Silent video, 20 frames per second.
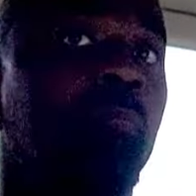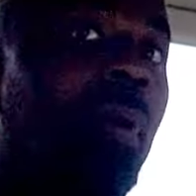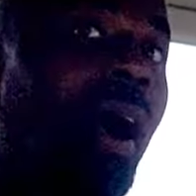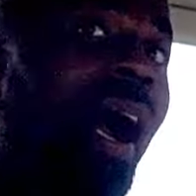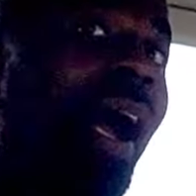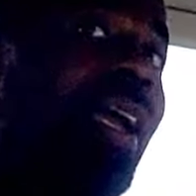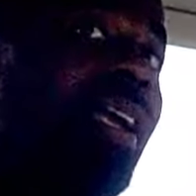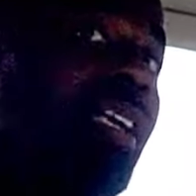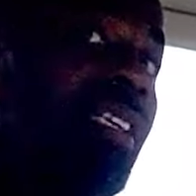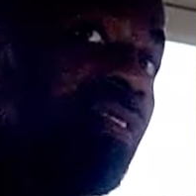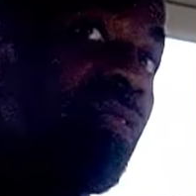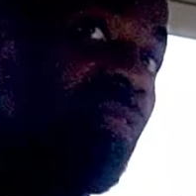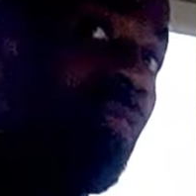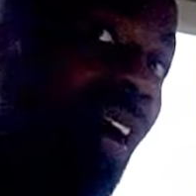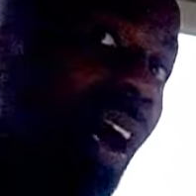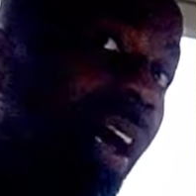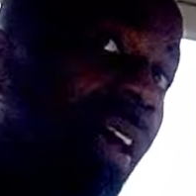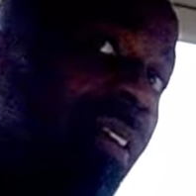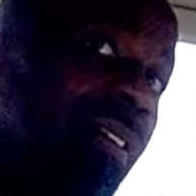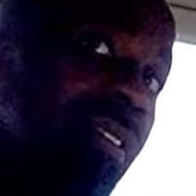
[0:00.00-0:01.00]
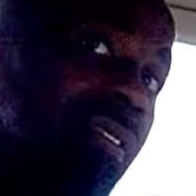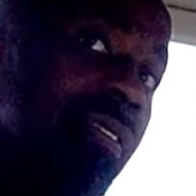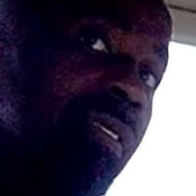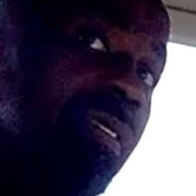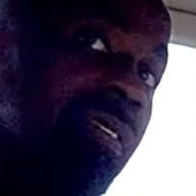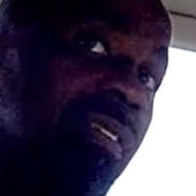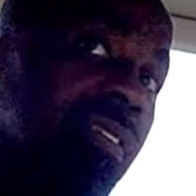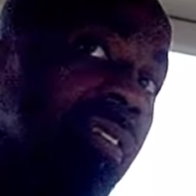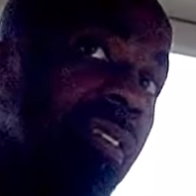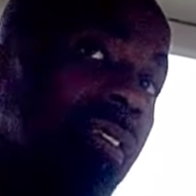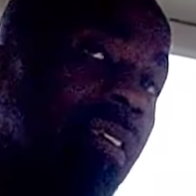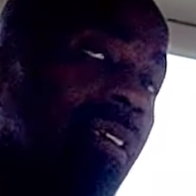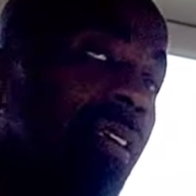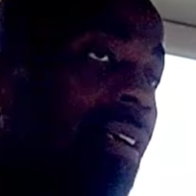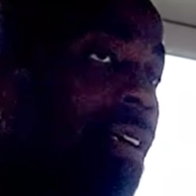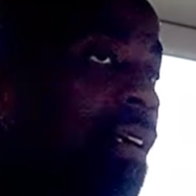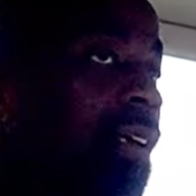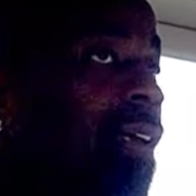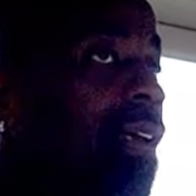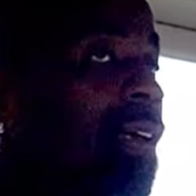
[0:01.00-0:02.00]
by his fighters? fighters?
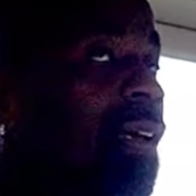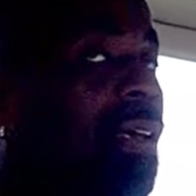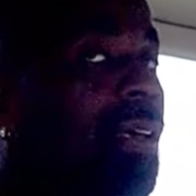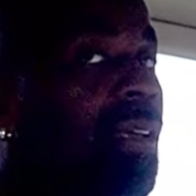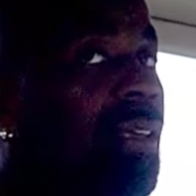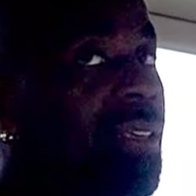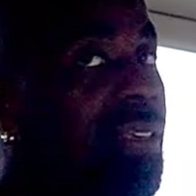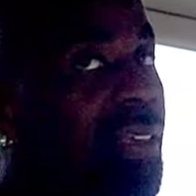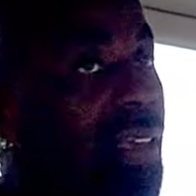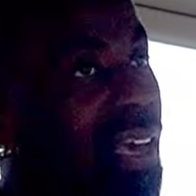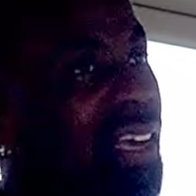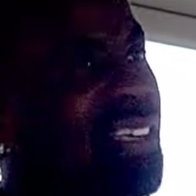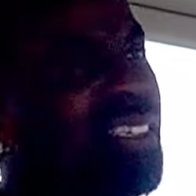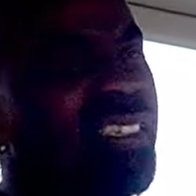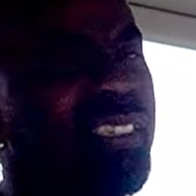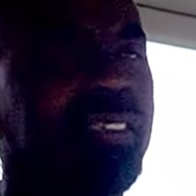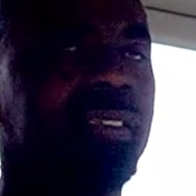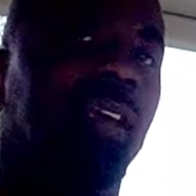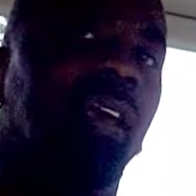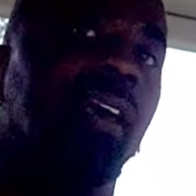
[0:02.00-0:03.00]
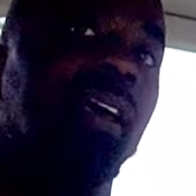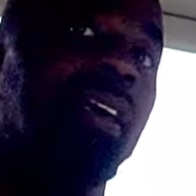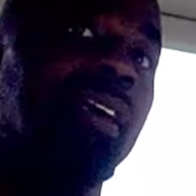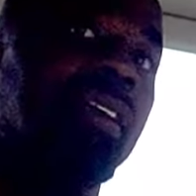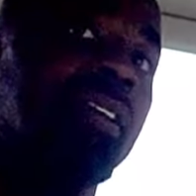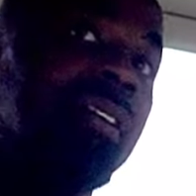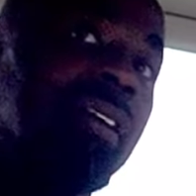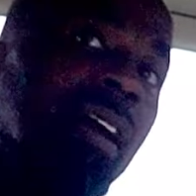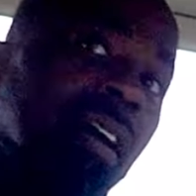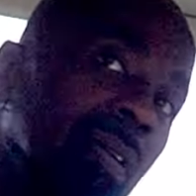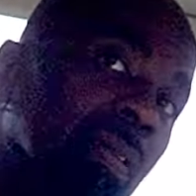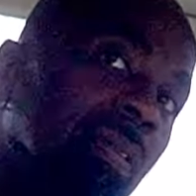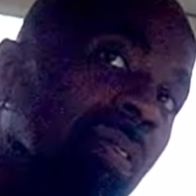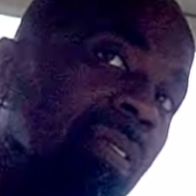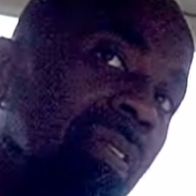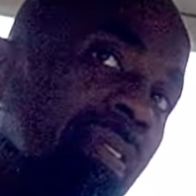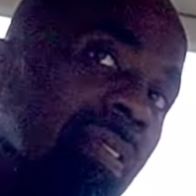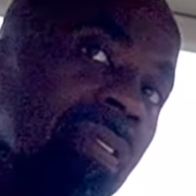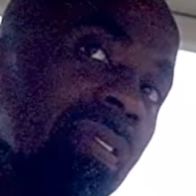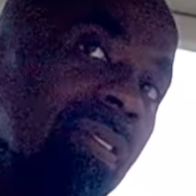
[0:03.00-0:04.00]
Yes and no,
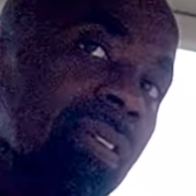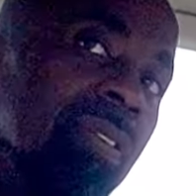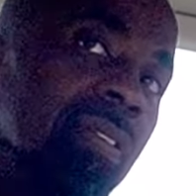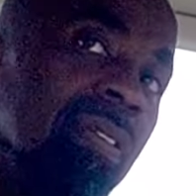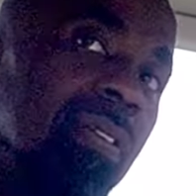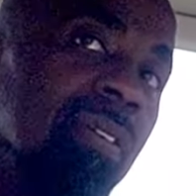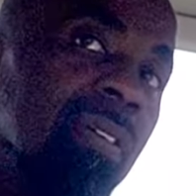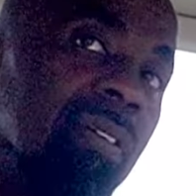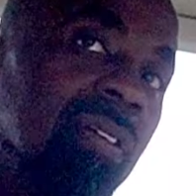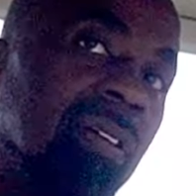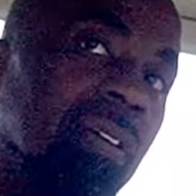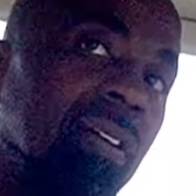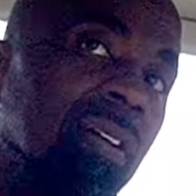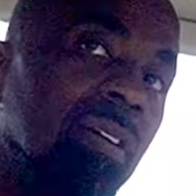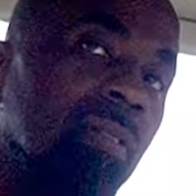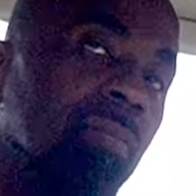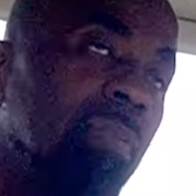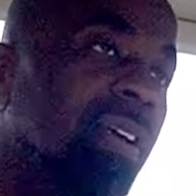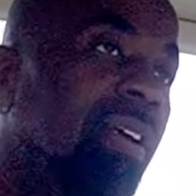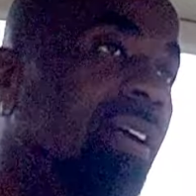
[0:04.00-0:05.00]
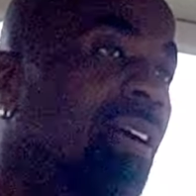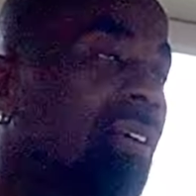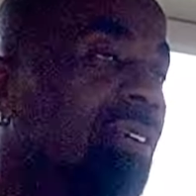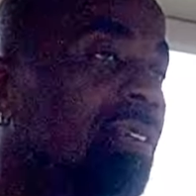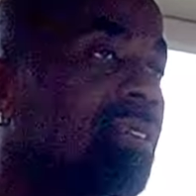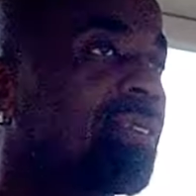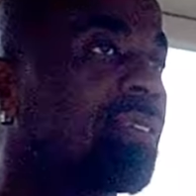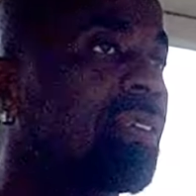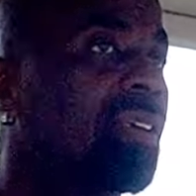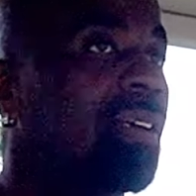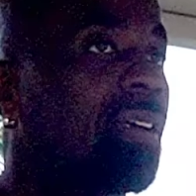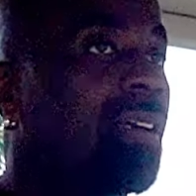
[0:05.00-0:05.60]
because